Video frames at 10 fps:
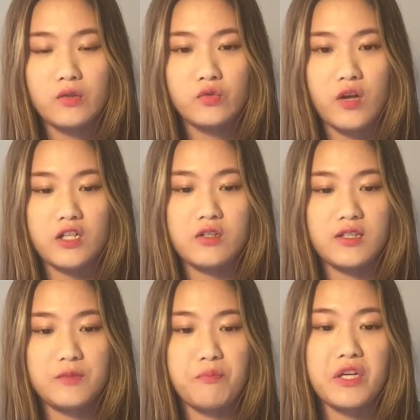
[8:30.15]
who actually
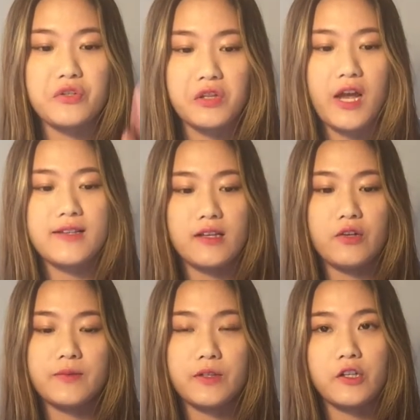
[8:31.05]
specialize in
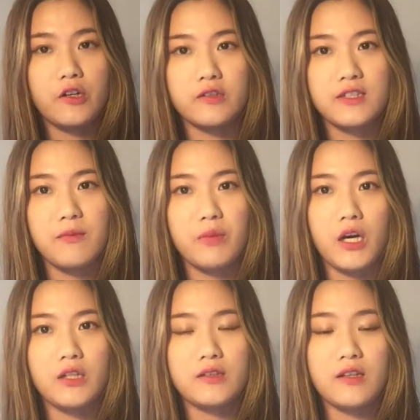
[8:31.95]
cryptocurrency,
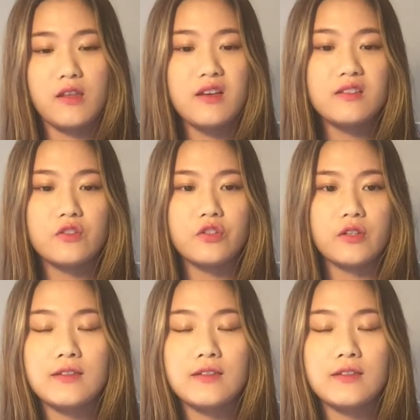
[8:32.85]
but I think it's good.